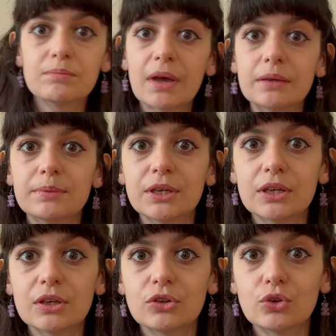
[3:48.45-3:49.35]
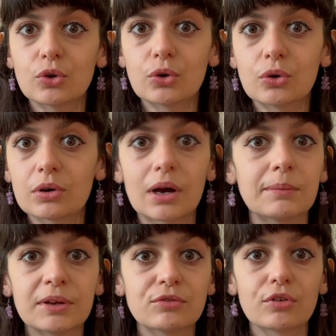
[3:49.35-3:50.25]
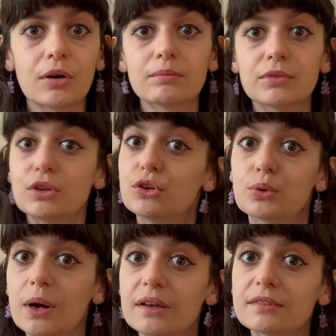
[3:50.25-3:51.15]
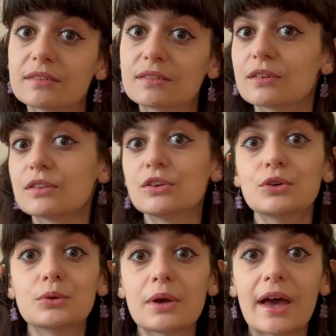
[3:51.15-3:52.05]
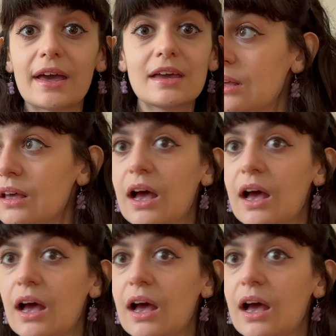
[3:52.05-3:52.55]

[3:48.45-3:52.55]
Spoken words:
Maybe you're coming from the US to the UK